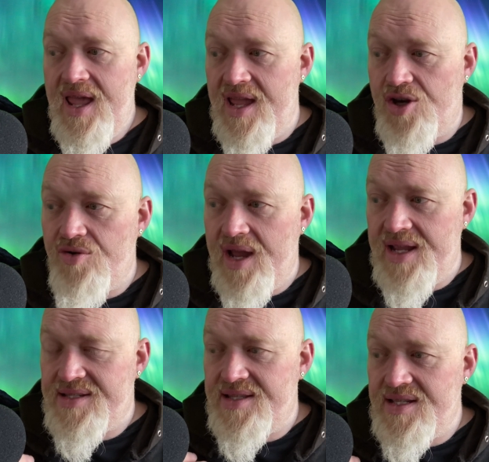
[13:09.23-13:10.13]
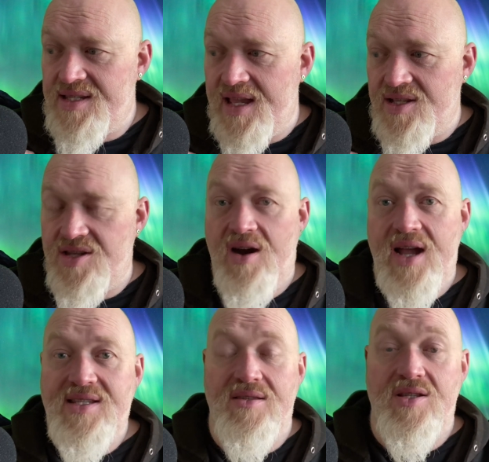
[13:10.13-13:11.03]
It creates this
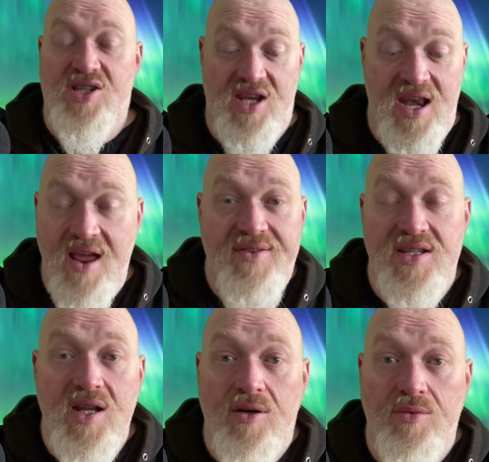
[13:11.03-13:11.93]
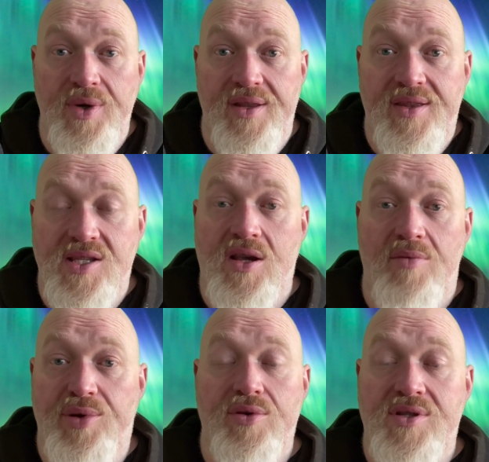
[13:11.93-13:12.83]
anxiety that's never dealt with, and so
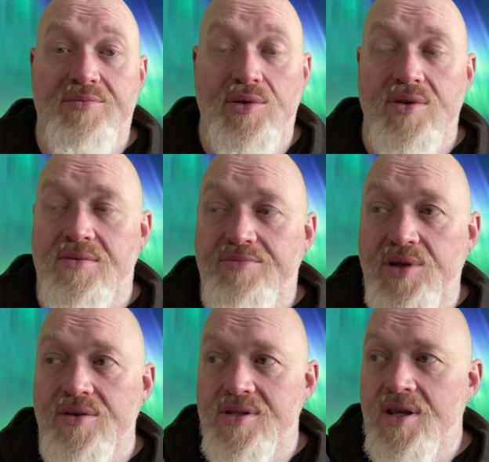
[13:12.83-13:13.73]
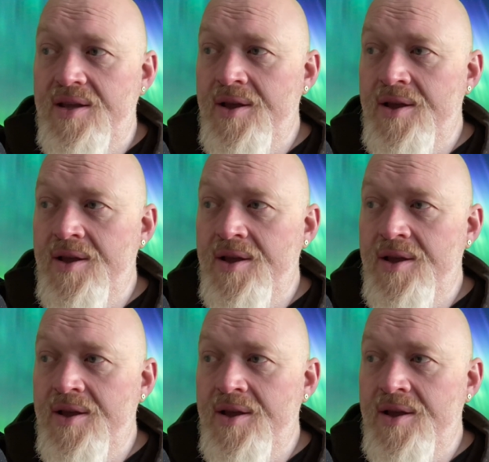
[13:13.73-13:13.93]
it builds and builds and builds.